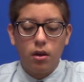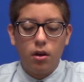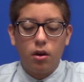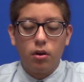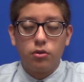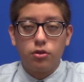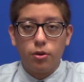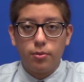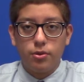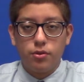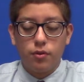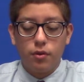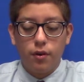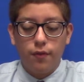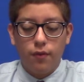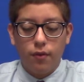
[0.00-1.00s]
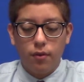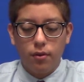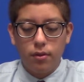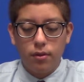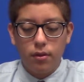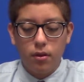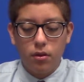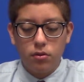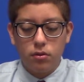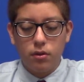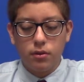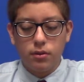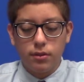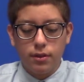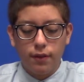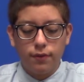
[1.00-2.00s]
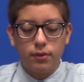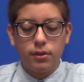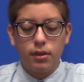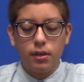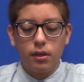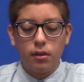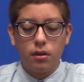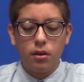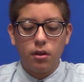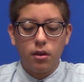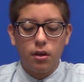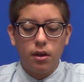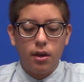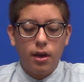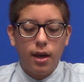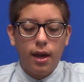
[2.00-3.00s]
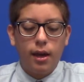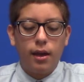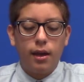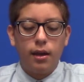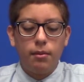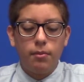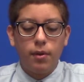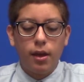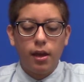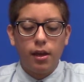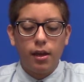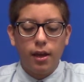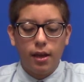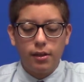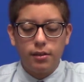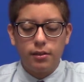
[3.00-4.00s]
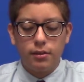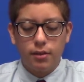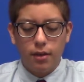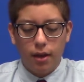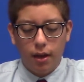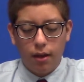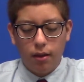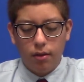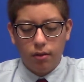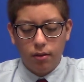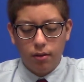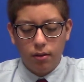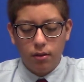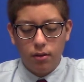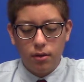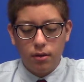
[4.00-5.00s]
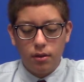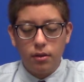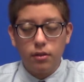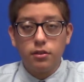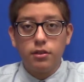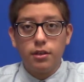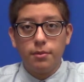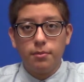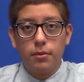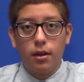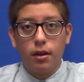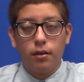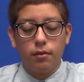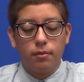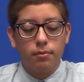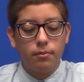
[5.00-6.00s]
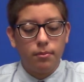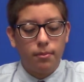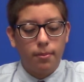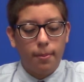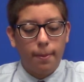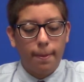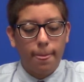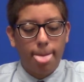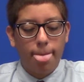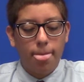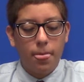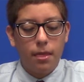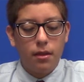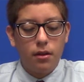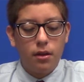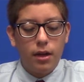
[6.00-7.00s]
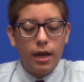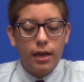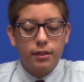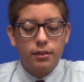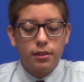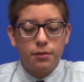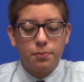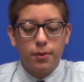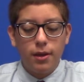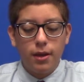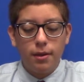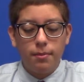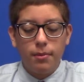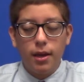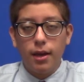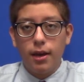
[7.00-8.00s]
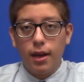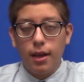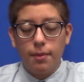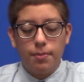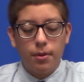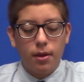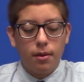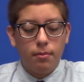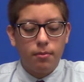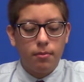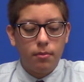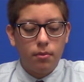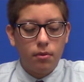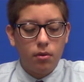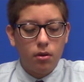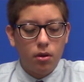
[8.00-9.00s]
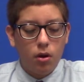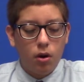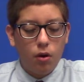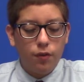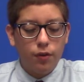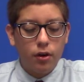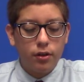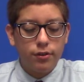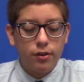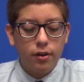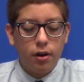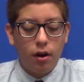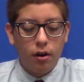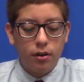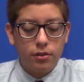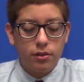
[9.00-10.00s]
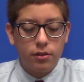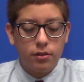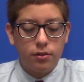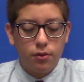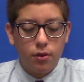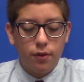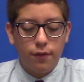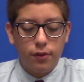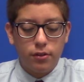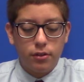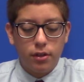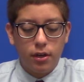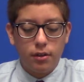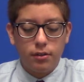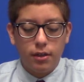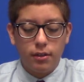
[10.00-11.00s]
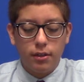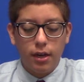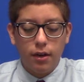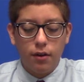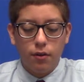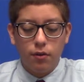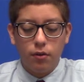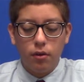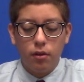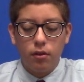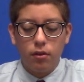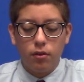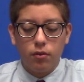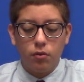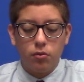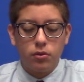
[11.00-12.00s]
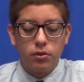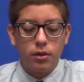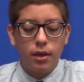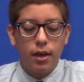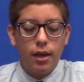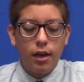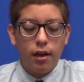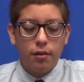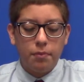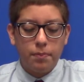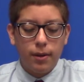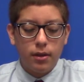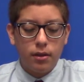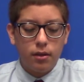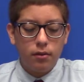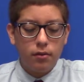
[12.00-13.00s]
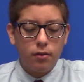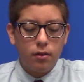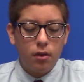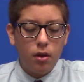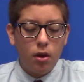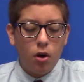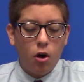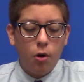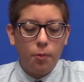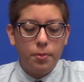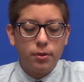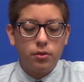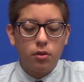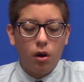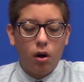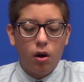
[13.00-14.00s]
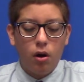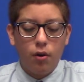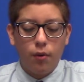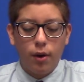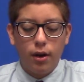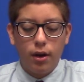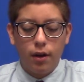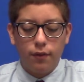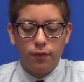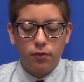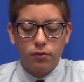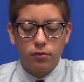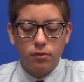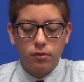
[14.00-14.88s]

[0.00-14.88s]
October 24th, 2017 at MKHS Gymnasium at 6 p.m. and 8 p.m. Over 100 colleges, universities, and technical institutes expected open to all grade levels.